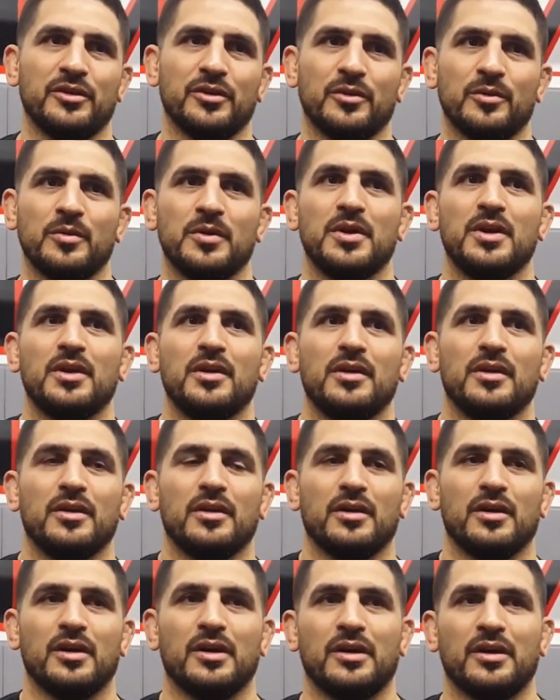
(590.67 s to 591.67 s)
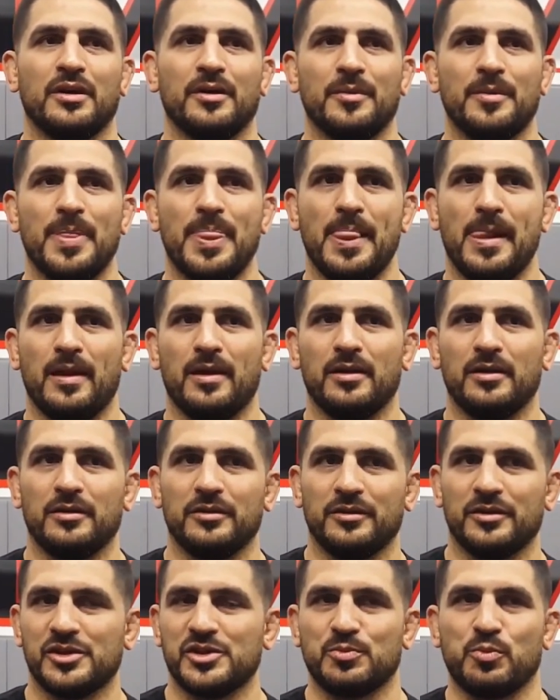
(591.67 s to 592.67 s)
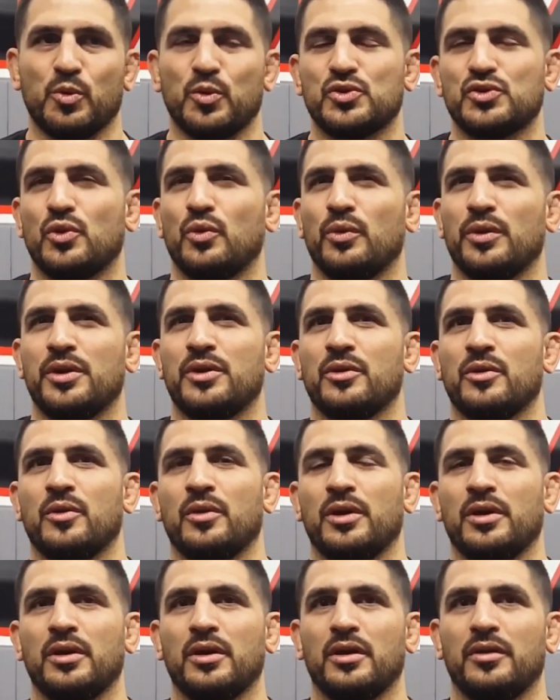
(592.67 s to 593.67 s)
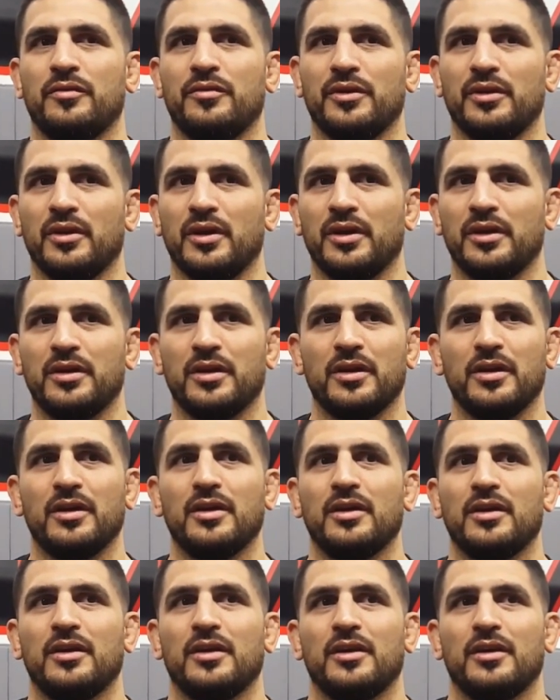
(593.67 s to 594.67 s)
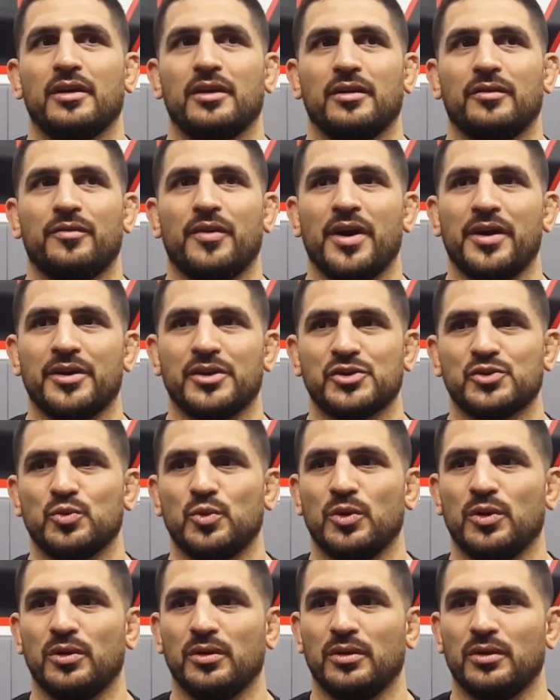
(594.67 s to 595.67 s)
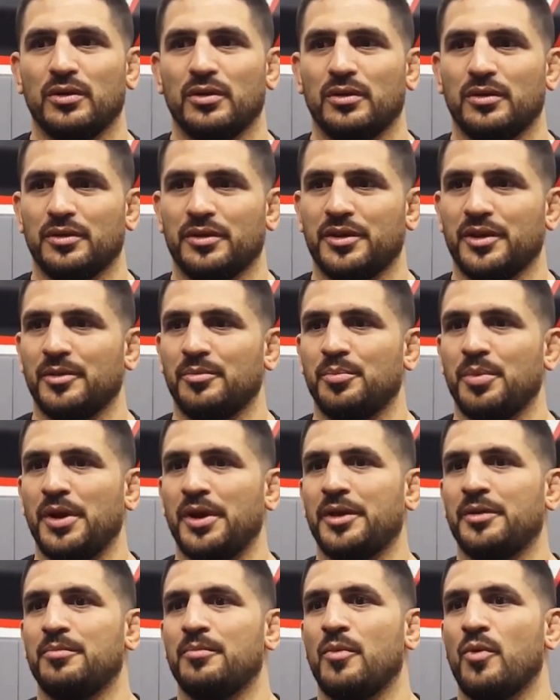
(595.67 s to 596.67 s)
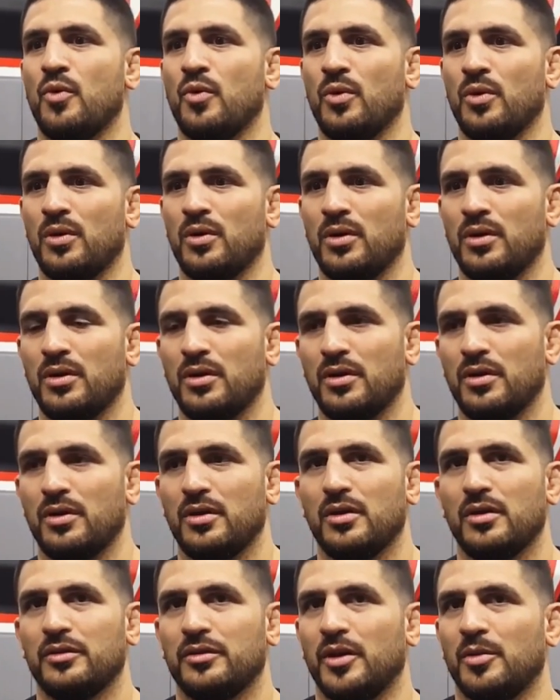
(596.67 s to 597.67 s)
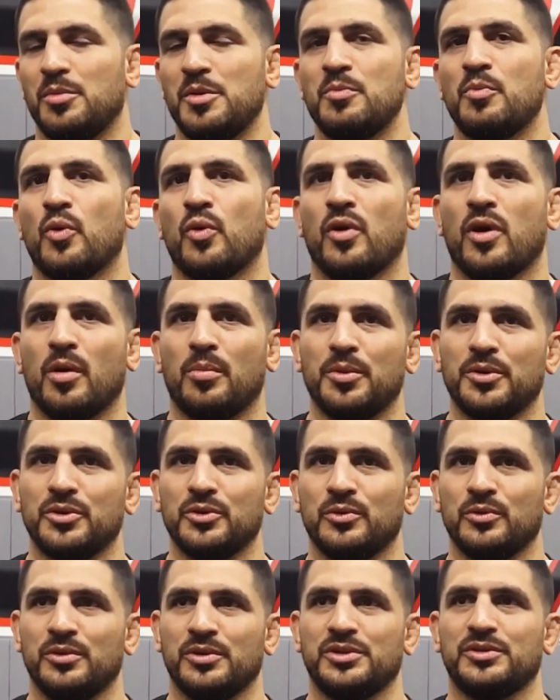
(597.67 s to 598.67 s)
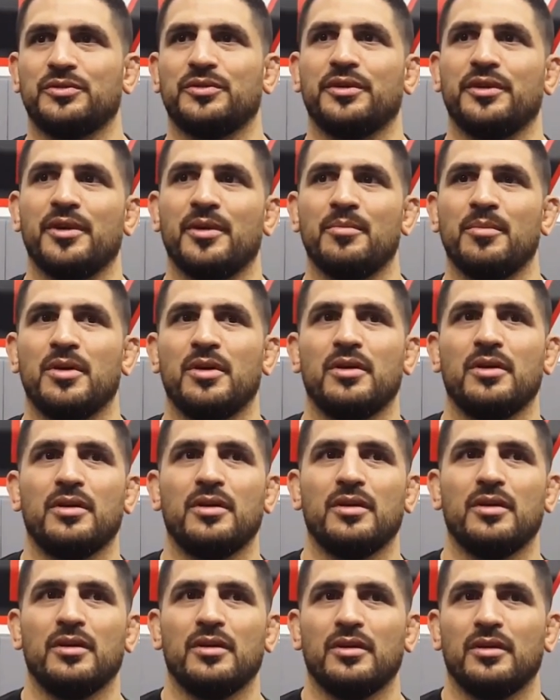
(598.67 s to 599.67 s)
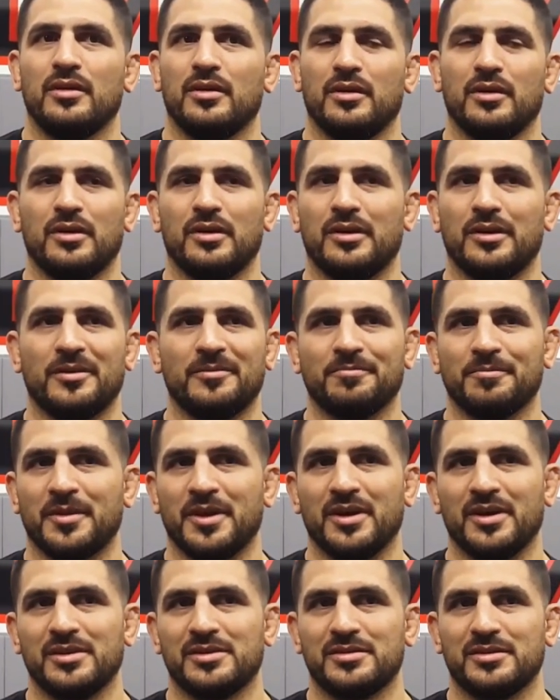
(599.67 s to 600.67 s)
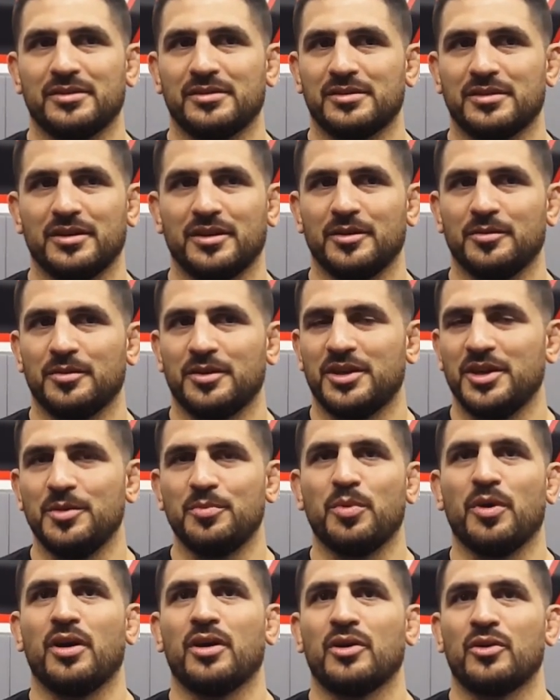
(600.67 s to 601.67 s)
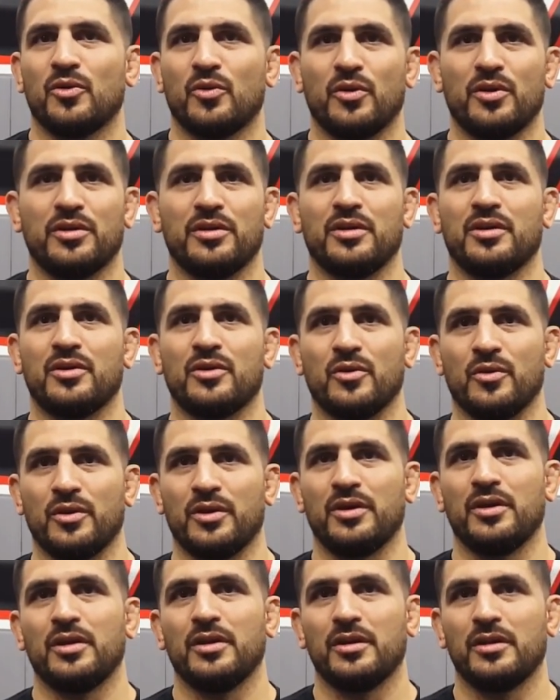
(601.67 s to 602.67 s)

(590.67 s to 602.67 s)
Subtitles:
That's true. The sport's only growing. I feel like fighters will get paid more. There'll be more opportunities for them. It's going to keep on growing and growing.